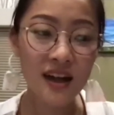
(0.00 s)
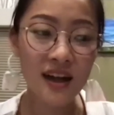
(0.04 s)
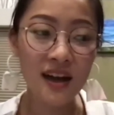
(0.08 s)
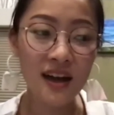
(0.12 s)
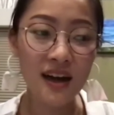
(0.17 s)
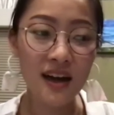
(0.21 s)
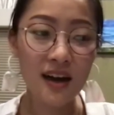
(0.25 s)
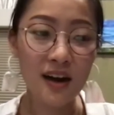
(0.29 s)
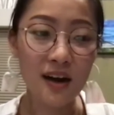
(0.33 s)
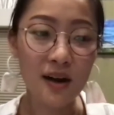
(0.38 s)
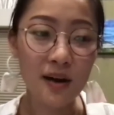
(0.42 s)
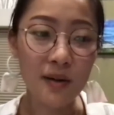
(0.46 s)

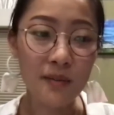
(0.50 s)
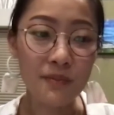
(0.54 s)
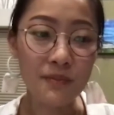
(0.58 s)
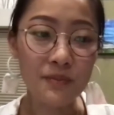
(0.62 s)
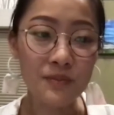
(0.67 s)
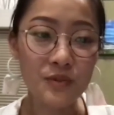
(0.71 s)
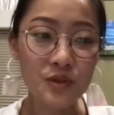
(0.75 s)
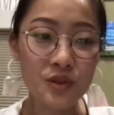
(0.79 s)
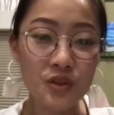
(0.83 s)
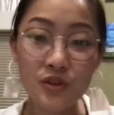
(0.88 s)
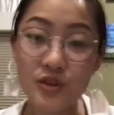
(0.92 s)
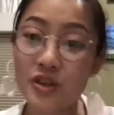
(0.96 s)

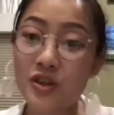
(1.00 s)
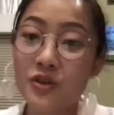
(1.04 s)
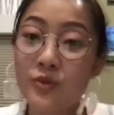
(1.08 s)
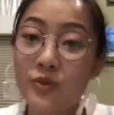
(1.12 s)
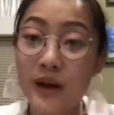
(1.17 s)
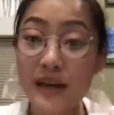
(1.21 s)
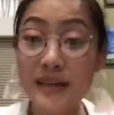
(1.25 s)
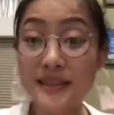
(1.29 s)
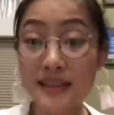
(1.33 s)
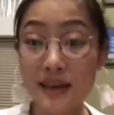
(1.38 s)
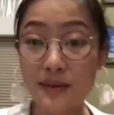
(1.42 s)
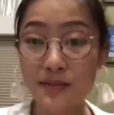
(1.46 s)
to
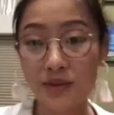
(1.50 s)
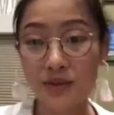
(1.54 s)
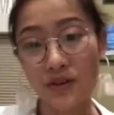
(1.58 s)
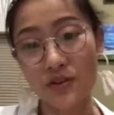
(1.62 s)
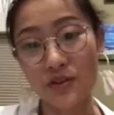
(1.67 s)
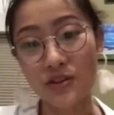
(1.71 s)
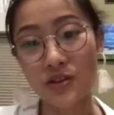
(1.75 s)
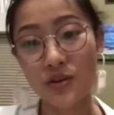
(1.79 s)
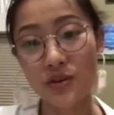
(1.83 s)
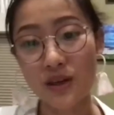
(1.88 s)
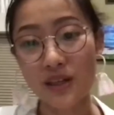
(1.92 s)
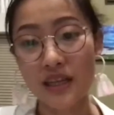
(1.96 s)
raise up
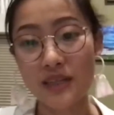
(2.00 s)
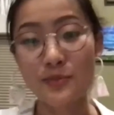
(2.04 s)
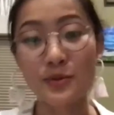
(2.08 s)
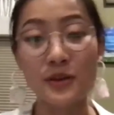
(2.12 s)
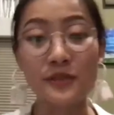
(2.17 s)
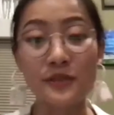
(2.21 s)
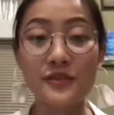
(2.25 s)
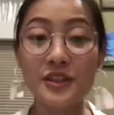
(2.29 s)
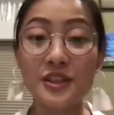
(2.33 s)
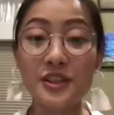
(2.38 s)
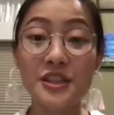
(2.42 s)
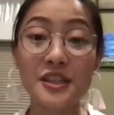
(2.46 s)
those who are less
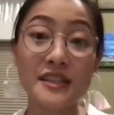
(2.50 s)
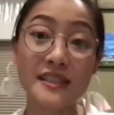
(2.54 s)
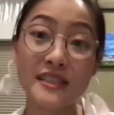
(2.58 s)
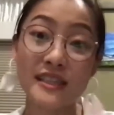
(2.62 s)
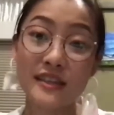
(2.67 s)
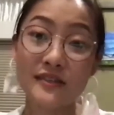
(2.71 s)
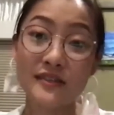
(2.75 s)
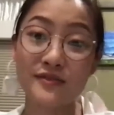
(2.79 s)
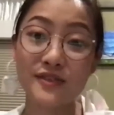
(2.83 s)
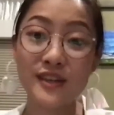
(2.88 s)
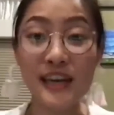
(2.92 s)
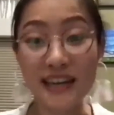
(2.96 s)
privileged instead
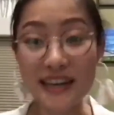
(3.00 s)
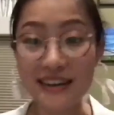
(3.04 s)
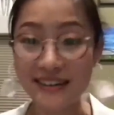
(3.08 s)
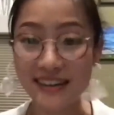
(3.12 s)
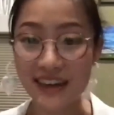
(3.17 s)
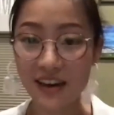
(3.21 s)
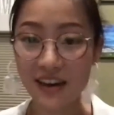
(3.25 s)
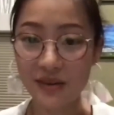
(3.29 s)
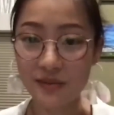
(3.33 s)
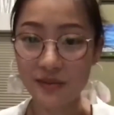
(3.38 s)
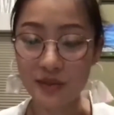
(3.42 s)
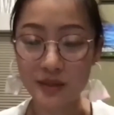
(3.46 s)
of taking
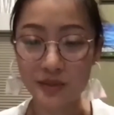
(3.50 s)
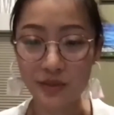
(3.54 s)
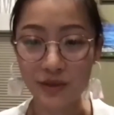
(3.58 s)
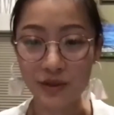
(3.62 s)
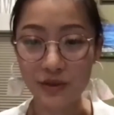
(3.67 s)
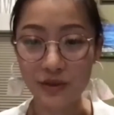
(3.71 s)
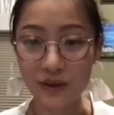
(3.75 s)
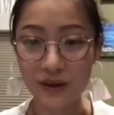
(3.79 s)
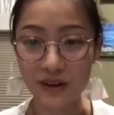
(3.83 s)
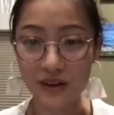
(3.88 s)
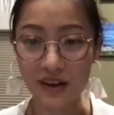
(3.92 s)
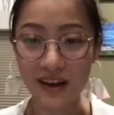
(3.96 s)
down people
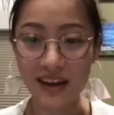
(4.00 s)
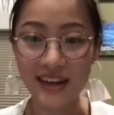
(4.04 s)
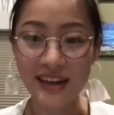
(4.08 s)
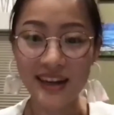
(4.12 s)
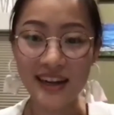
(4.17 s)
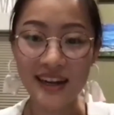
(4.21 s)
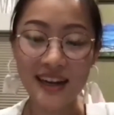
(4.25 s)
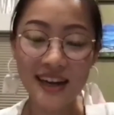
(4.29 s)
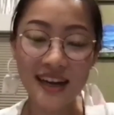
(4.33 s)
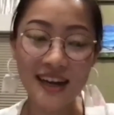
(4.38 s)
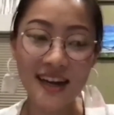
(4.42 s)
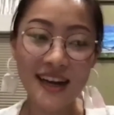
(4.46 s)
who are not,
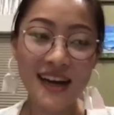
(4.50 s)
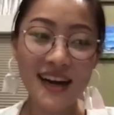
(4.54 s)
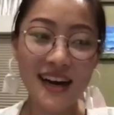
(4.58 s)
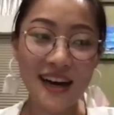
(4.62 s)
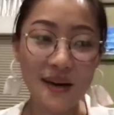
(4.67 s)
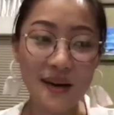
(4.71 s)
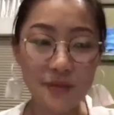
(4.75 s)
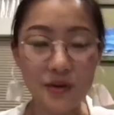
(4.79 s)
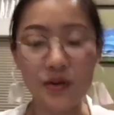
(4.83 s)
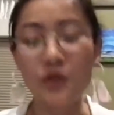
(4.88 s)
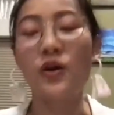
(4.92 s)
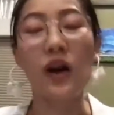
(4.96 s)

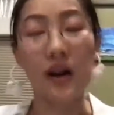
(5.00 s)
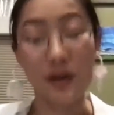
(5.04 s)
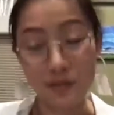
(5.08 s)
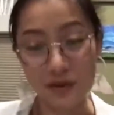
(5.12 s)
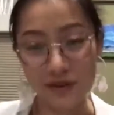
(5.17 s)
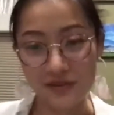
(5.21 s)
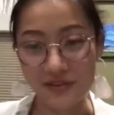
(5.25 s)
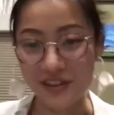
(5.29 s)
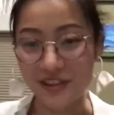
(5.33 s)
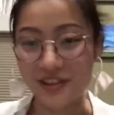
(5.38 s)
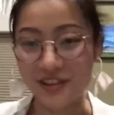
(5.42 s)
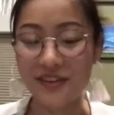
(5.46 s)
who are
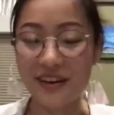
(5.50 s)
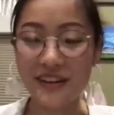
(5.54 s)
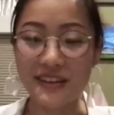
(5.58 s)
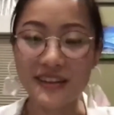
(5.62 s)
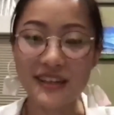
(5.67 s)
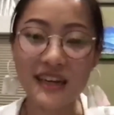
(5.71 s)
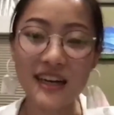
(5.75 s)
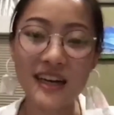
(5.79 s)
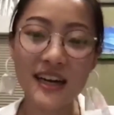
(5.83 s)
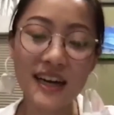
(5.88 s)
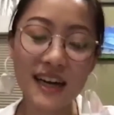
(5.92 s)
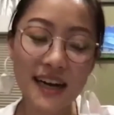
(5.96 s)
privileged
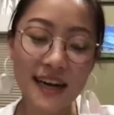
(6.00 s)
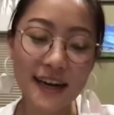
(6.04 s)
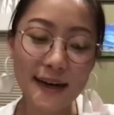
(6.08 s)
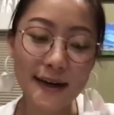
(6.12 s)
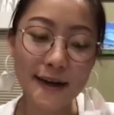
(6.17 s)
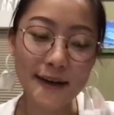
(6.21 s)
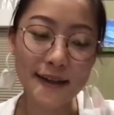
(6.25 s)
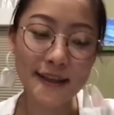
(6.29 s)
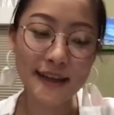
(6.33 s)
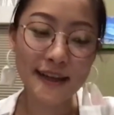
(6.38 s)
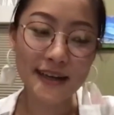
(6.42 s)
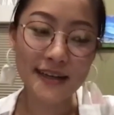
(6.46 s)
rather,
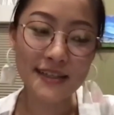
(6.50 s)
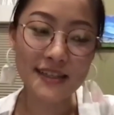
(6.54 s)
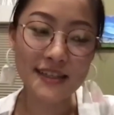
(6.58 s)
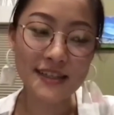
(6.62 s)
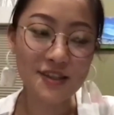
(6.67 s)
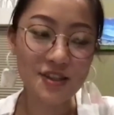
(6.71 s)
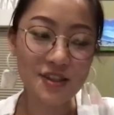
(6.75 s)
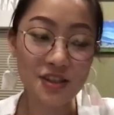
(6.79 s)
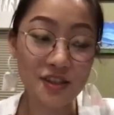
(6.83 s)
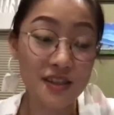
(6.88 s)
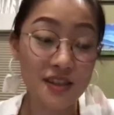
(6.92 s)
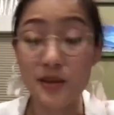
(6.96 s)
that is
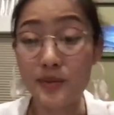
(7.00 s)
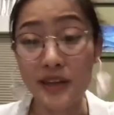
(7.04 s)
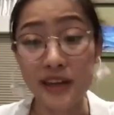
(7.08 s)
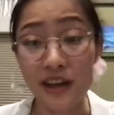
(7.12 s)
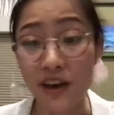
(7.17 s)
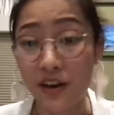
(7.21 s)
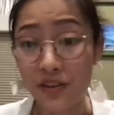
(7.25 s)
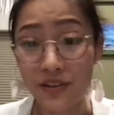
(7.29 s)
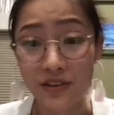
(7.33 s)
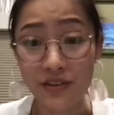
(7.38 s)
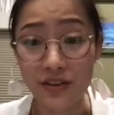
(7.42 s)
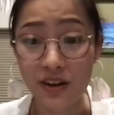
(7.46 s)
just going to be a
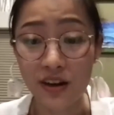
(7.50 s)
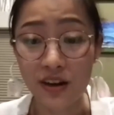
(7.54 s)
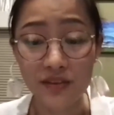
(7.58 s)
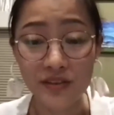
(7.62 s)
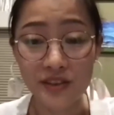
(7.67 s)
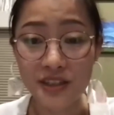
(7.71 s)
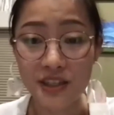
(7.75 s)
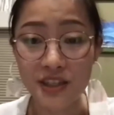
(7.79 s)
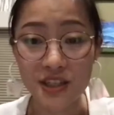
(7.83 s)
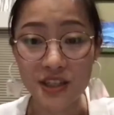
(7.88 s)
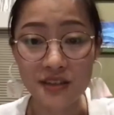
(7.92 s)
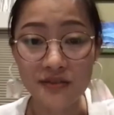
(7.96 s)
healthier
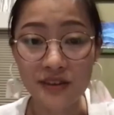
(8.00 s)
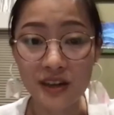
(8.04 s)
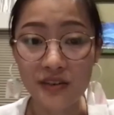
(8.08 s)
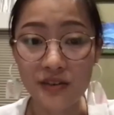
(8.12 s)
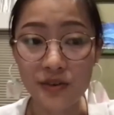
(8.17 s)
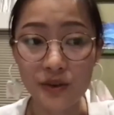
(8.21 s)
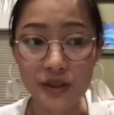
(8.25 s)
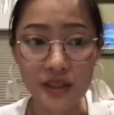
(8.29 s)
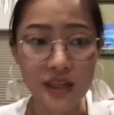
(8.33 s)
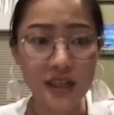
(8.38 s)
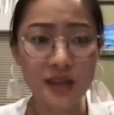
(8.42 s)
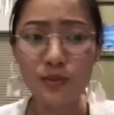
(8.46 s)
conversation for
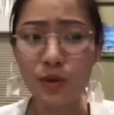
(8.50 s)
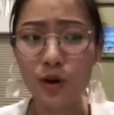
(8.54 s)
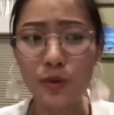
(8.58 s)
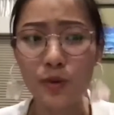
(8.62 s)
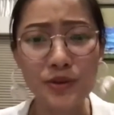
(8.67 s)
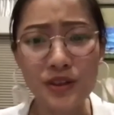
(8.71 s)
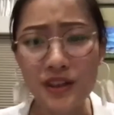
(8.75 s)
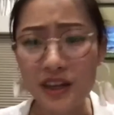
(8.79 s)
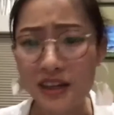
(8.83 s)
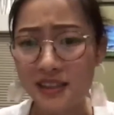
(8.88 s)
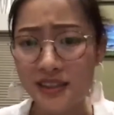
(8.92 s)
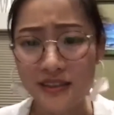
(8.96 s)
everyone and a more
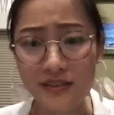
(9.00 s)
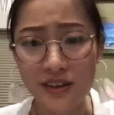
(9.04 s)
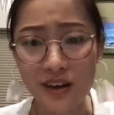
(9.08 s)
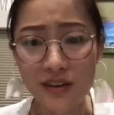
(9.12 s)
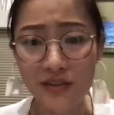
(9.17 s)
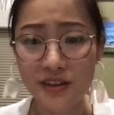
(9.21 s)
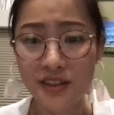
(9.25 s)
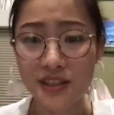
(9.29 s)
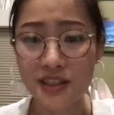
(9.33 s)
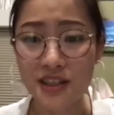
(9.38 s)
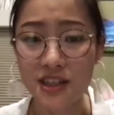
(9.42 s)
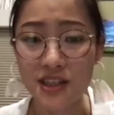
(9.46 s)
productive
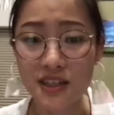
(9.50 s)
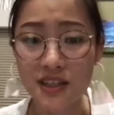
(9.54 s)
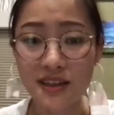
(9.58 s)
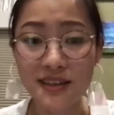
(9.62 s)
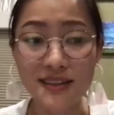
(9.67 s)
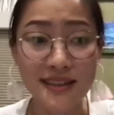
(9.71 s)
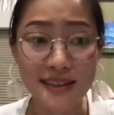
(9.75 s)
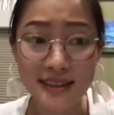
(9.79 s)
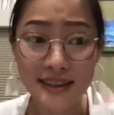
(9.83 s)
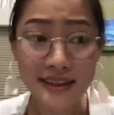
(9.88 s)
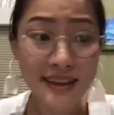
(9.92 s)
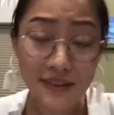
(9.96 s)
conversation, because
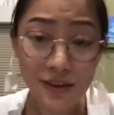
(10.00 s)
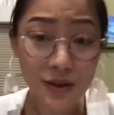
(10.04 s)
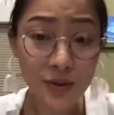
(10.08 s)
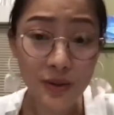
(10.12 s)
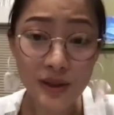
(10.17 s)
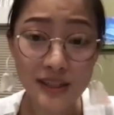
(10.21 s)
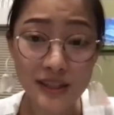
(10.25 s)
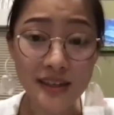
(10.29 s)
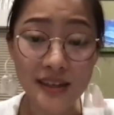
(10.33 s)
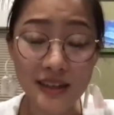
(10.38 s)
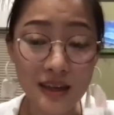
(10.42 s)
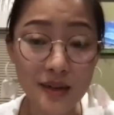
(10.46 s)
I think
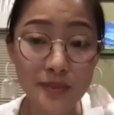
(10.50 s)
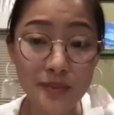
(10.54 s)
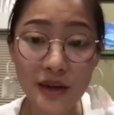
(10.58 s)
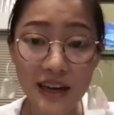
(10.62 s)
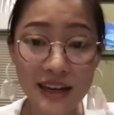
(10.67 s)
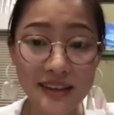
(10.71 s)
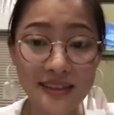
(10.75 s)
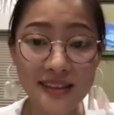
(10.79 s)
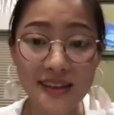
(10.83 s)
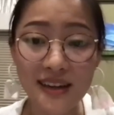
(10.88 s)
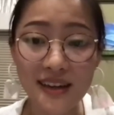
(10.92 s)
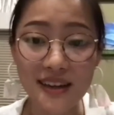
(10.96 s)
everyone can get
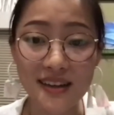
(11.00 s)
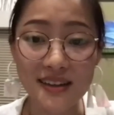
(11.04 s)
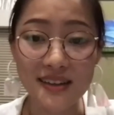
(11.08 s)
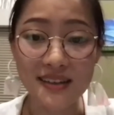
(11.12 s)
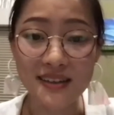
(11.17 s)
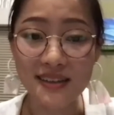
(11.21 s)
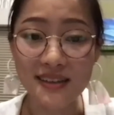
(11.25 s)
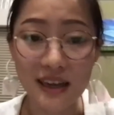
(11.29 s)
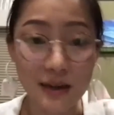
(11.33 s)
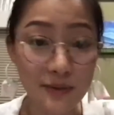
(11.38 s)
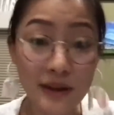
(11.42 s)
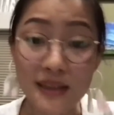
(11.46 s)
behind that. I
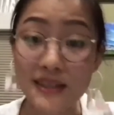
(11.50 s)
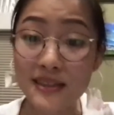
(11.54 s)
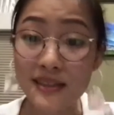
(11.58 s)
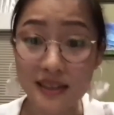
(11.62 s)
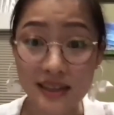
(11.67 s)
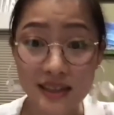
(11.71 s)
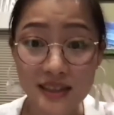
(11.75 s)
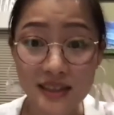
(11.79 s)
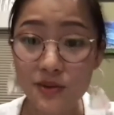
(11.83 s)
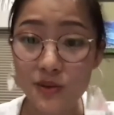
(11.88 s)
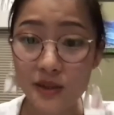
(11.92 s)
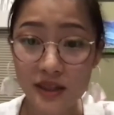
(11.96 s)
think that
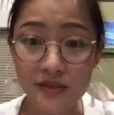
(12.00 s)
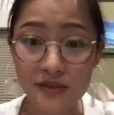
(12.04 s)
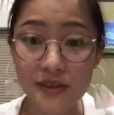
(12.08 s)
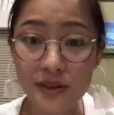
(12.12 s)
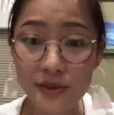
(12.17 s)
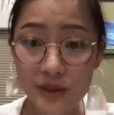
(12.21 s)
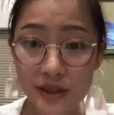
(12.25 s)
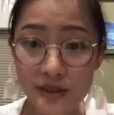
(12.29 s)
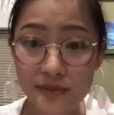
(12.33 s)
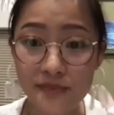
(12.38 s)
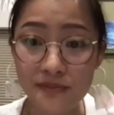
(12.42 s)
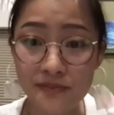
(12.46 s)
resonates with
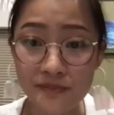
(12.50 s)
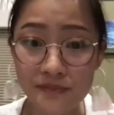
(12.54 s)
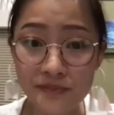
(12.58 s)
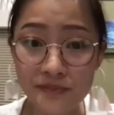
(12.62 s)
everyone.